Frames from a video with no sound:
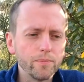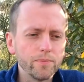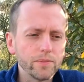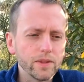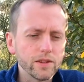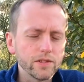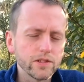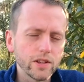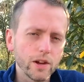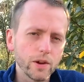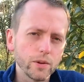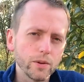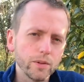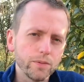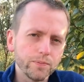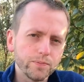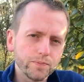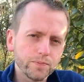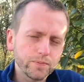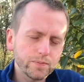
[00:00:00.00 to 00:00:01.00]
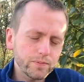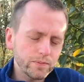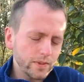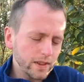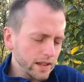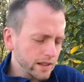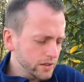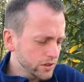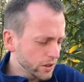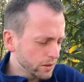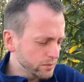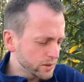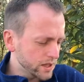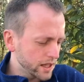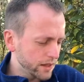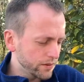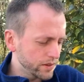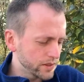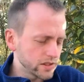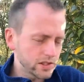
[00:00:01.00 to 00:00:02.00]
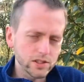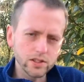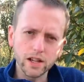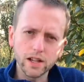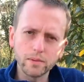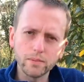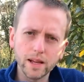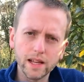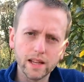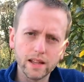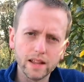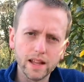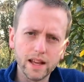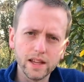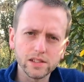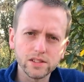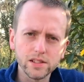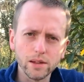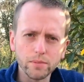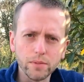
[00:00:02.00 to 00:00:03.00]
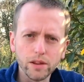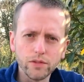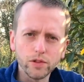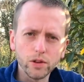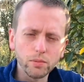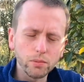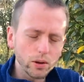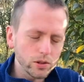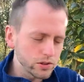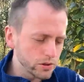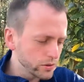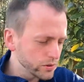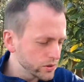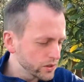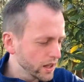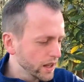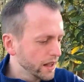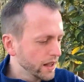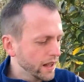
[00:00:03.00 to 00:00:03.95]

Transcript: So Tom Stevens, the cider maker there, sent me a few bottles,